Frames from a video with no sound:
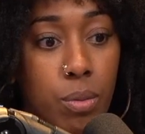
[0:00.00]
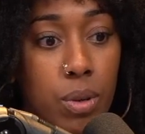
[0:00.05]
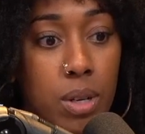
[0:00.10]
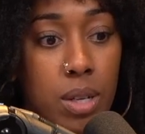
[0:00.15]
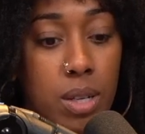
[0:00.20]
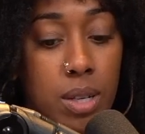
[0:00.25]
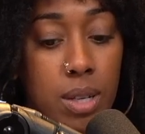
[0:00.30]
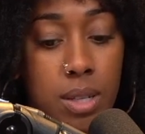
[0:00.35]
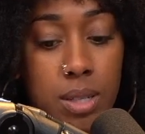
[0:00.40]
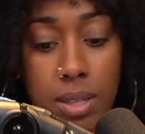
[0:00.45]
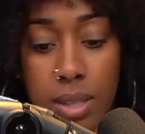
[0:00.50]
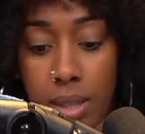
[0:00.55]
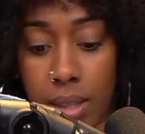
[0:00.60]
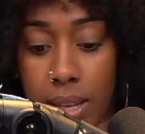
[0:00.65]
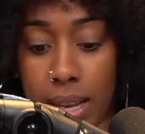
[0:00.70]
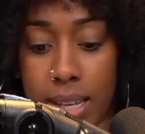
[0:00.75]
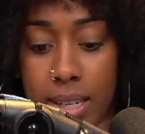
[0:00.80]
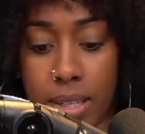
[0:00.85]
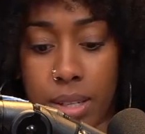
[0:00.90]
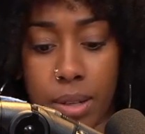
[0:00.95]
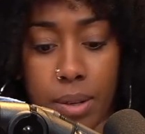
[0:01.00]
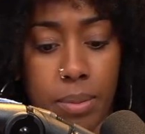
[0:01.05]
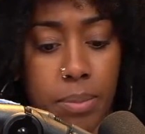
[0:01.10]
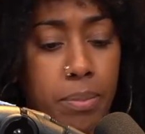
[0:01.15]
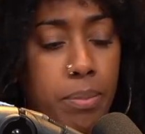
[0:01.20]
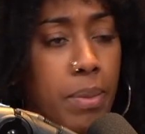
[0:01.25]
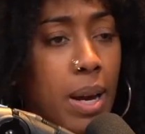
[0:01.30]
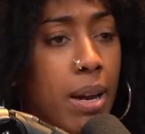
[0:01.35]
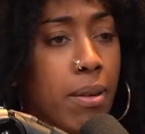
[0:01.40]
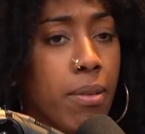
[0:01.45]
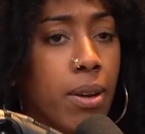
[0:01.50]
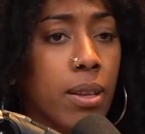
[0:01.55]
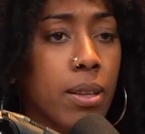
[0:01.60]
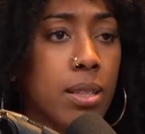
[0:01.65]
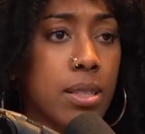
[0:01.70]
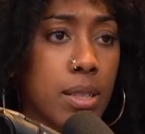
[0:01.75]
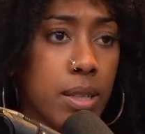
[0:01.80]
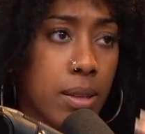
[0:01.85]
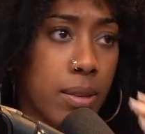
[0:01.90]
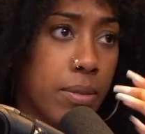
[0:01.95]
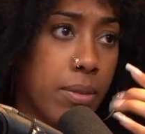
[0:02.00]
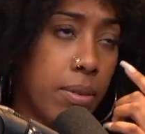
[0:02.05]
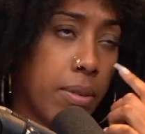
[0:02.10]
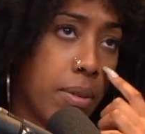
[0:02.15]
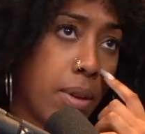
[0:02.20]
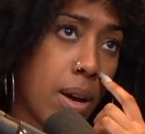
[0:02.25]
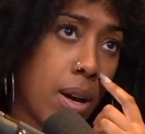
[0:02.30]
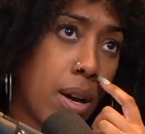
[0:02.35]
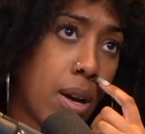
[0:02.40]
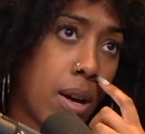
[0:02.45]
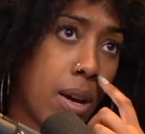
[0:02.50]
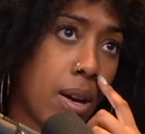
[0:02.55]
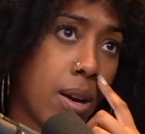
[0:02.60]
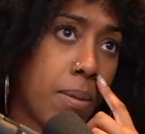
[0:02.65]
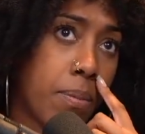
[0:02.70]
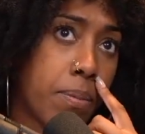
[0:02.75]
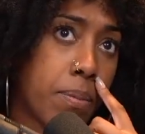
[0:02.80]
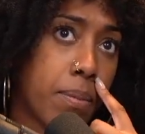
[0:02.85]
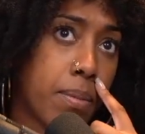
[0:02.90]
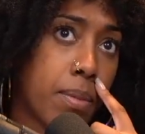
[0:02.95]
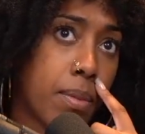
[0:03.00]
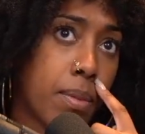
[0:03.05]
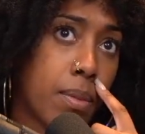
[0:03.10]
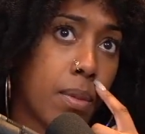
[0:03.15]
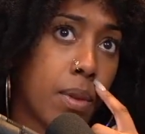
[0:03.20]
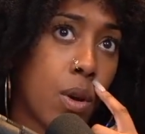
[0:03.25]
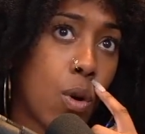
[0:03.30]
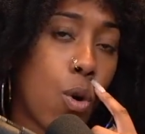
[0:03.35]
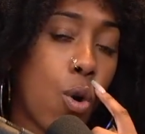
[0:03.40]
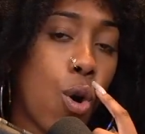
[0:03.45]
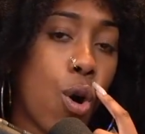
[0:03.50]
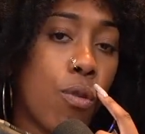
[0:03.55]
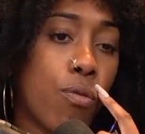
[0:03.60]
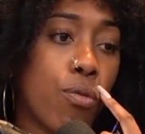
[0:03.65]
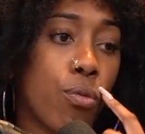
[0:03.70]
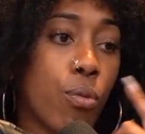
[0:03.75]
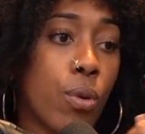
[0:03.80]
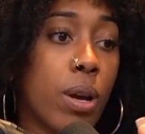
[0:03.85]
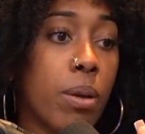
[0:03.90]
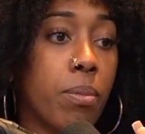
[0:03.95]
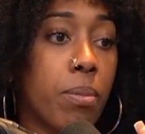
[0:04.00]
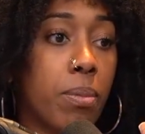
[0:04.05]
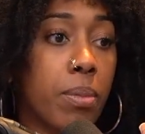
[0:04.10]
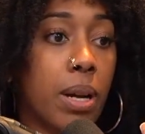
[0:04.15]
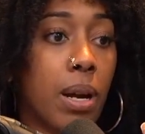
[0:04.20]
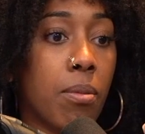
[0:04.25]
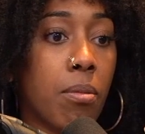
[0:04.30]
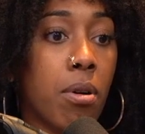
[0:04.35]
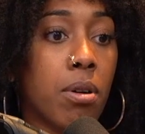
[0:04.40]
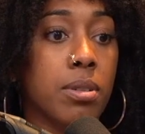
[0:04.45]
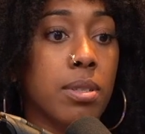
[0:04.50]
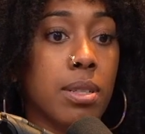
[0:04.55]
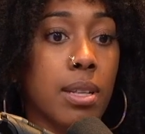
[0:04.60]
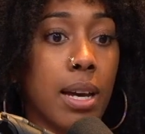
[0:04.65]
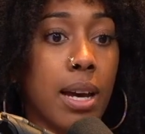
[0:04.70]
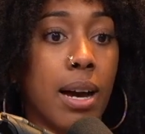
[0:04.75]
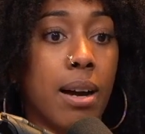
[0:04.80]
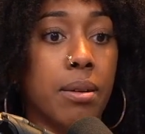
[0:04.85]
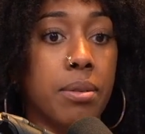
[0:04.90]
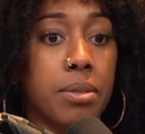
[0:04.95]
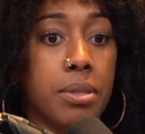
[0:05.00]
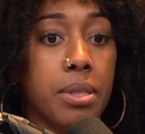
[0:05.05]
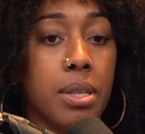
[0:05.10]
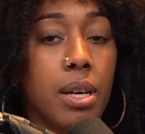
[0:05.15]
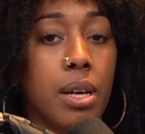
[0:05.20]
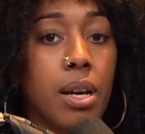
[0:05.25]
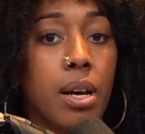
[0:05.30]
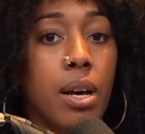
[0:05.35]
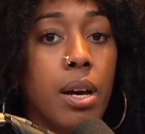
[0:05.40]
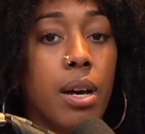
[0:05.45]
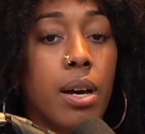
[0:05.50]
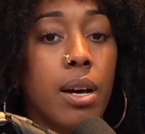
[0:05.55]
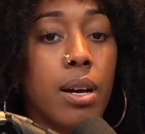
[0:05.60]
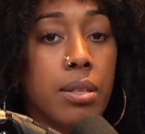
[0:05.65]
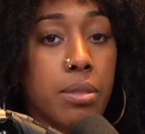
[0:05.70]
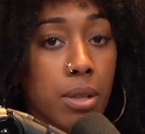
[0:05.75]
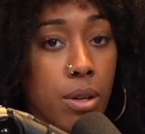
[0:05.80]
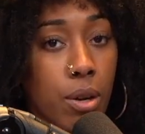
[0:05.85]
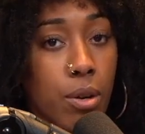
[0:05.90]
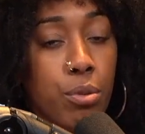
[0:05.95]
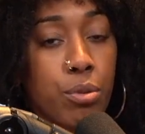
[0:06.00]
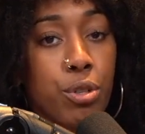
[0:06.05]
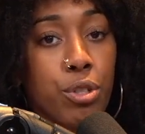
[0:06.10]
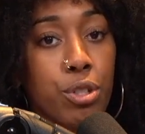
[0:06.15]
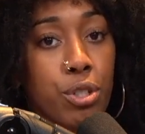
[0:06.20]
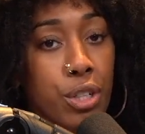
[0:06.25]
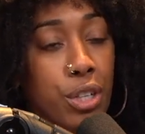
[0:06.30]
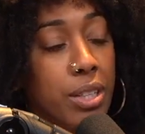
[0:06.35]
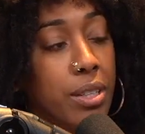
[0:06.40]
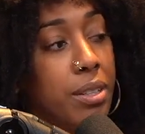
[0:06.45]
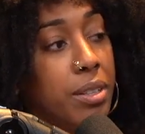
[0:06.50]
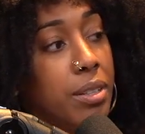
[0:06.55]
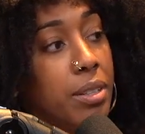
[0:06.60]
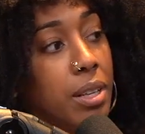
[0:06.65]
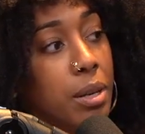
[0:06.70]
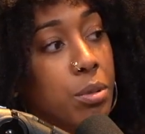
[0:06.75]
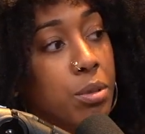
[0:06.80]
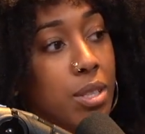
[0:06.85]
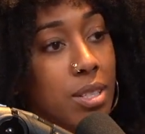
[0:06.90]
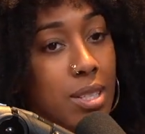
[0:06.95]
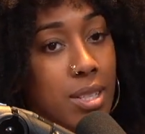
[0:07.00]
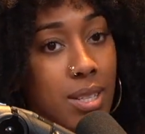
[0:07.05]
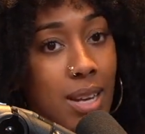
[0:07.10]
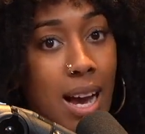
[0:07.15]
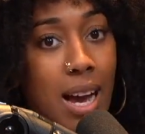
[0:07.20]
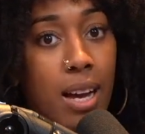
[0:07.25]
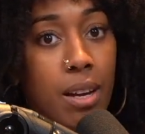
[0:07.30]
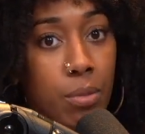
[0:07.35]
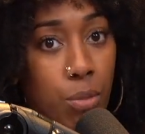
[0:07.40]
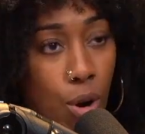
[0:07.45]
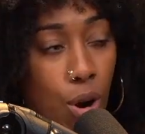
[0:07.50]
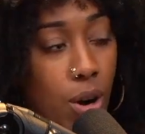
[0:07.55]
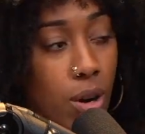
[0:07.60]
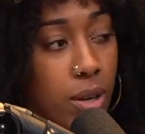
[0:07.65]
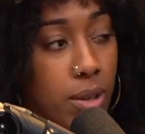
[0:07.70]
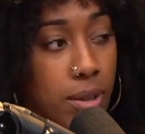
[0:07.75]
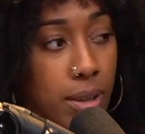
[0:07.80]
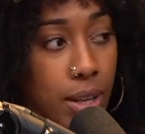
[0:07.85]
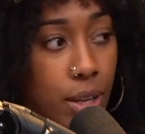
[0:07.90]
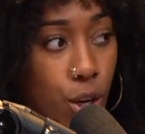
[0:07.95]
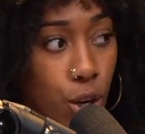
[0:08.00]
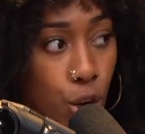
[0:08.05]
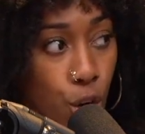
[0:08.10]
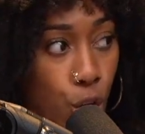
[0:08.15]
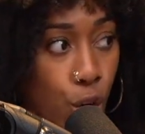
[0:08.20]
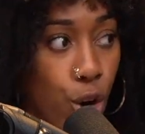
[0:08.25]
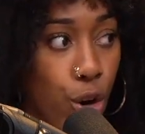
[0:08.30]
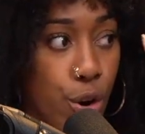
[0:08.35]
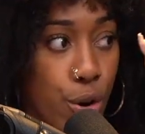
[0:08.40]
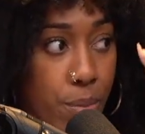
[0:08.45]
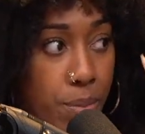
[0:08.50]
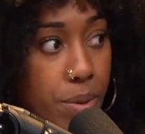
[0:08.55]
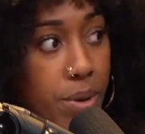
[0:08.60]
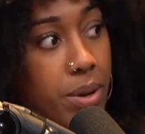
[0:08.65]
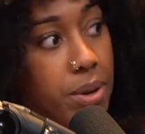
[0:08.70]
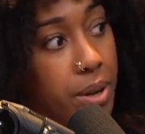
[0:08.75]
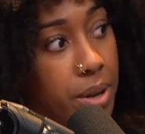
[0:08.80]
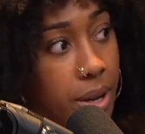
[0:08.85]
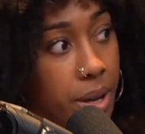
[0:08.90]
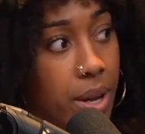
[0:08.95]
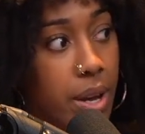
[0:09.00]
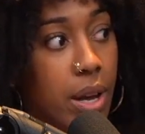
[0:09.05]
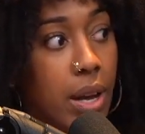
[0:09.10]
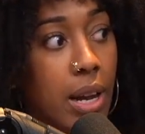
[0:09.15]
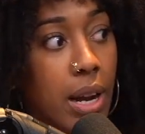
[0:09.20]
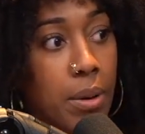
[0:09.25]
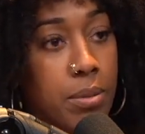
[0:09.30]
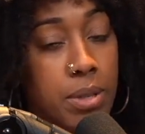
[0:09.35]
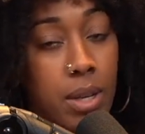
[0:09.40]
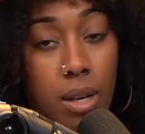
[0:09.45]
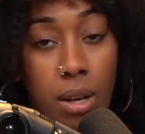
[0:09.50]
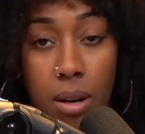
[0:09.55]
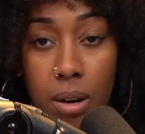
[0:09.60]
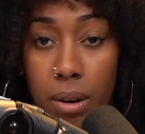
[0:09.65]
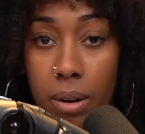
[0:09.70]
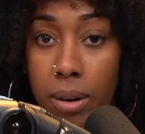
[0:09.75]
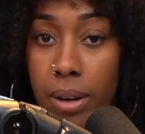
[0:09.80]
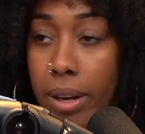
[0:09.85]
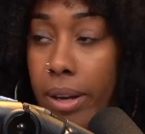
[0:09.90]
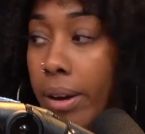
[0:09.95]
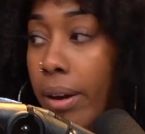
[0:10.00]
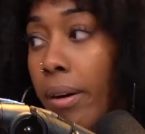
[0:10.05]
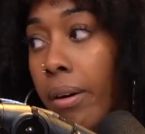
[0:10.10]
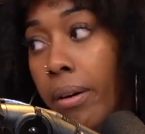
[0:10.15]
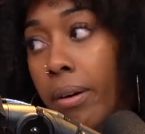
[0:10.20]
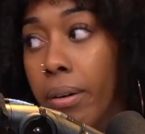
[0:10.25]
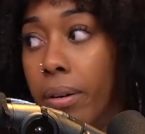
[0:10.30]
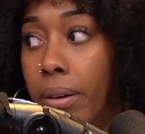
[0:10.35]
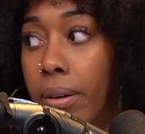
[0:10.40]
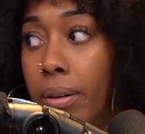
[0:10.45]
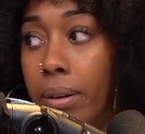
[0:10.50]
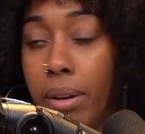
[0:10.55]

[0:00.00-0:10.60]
led to my relative? Off rip, when I walked in the house, I said, oh shit. It was a sidewalk, like a curb. And I was like, oh hell.